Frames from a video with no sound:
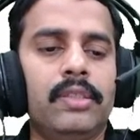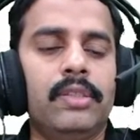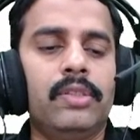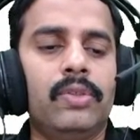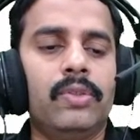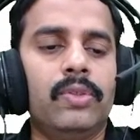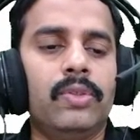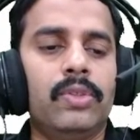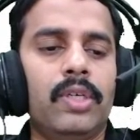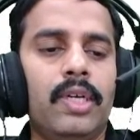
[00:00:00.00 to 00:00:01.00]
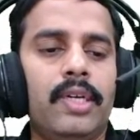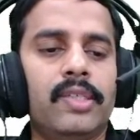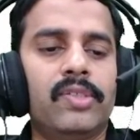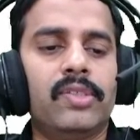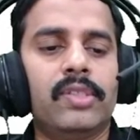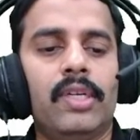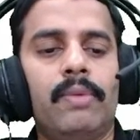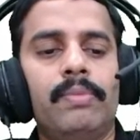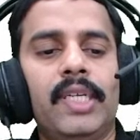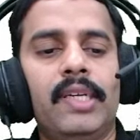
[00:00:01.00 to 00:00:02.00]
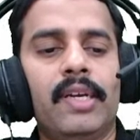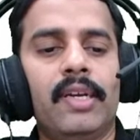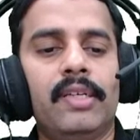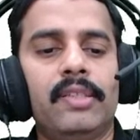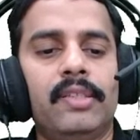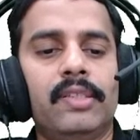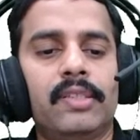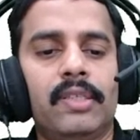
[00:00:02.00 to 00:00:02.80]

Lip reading: So let us integrate this.